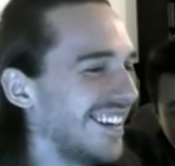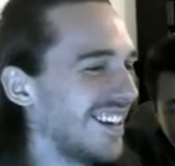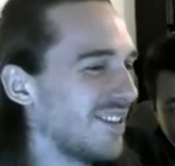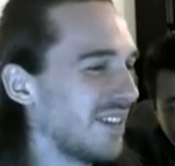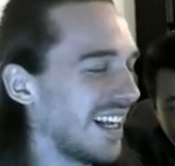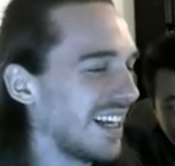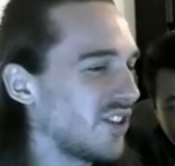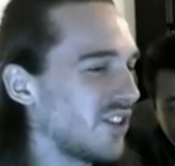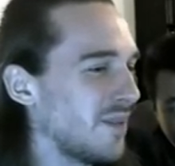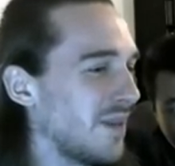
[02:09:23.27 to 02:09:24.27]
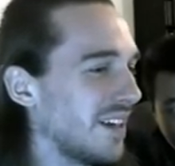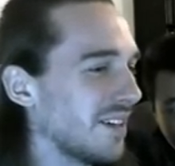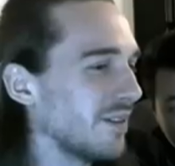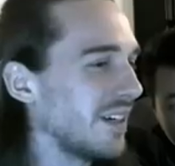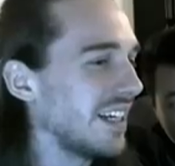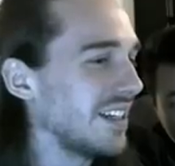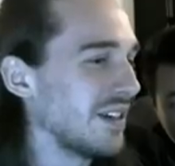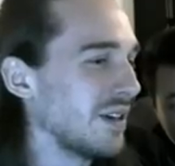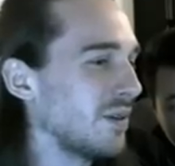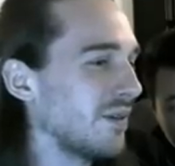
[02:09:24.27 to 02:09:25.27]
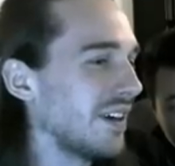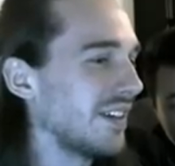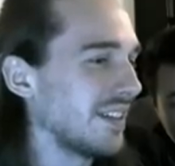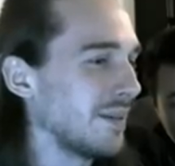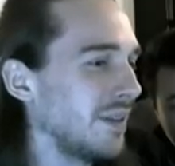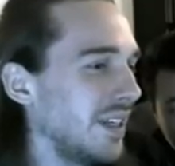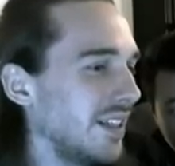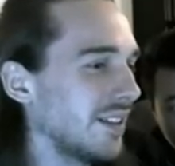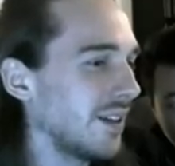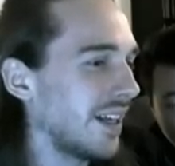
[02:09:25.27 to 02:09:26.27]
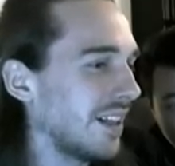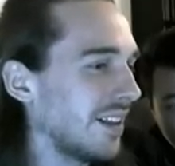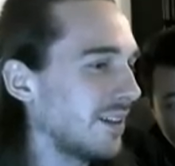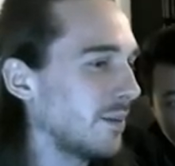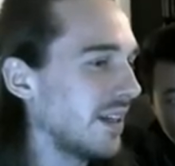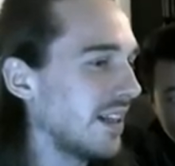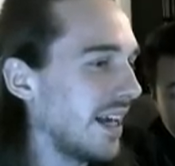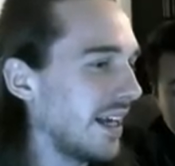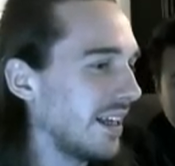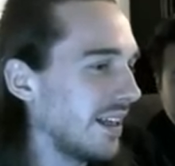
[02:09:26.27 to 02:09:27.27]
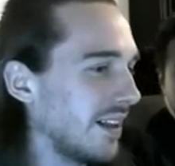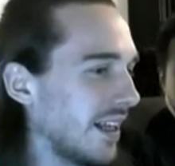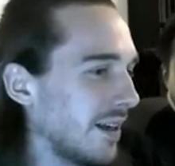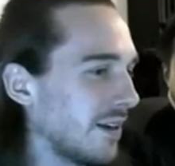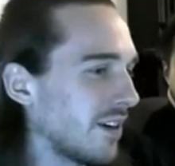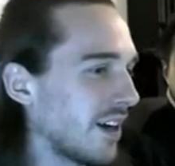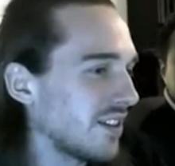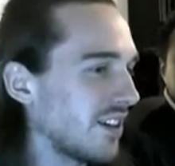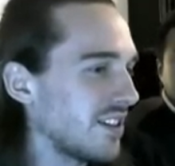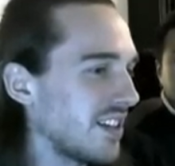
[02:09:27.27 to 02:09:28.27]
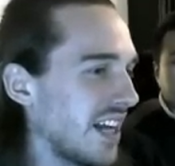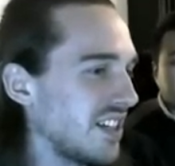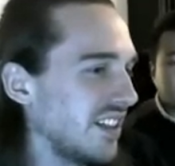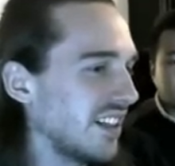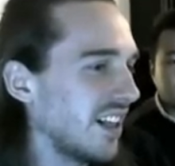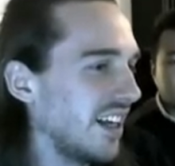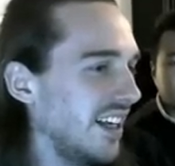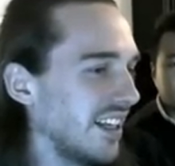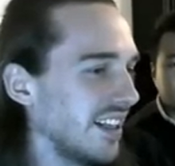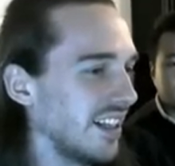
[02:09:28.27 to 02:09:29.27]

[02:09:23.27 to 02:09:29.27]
But like trying to make it read, you know, very simply. So like a little bit of that like cross guards catching the light and then